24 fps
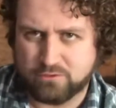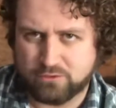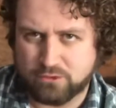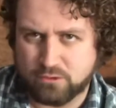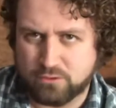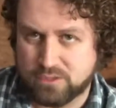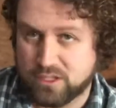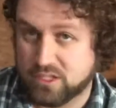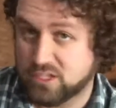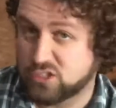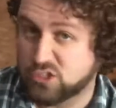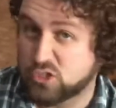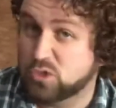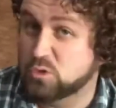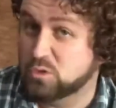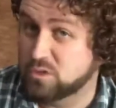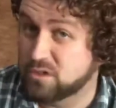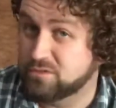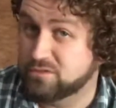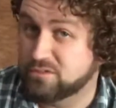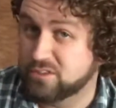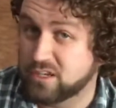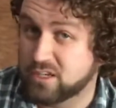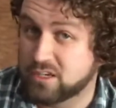For only 2
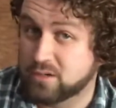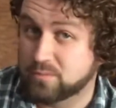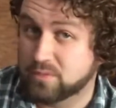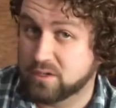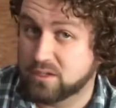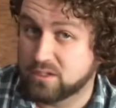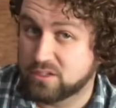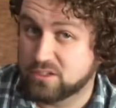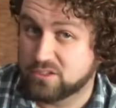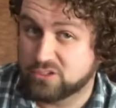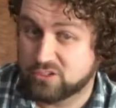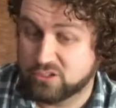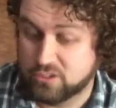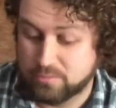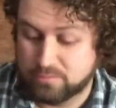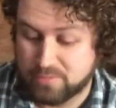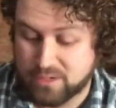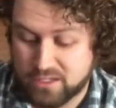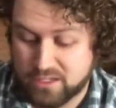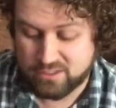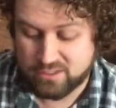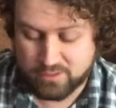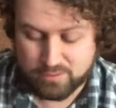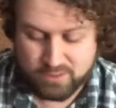of them to have
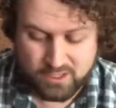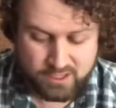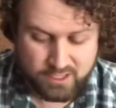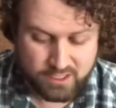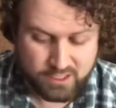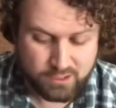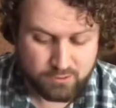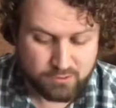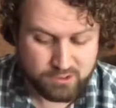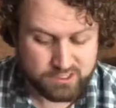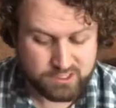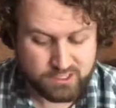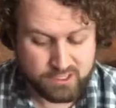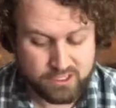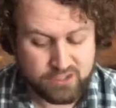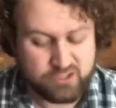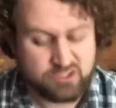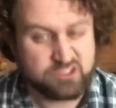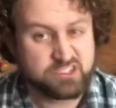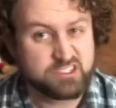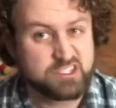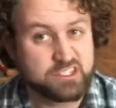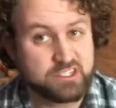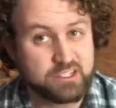something that I wasn't
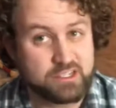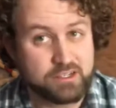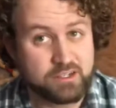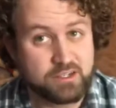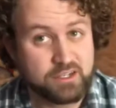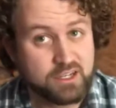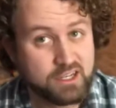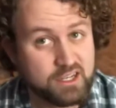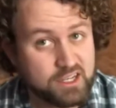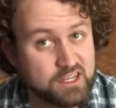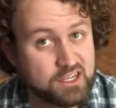interested in,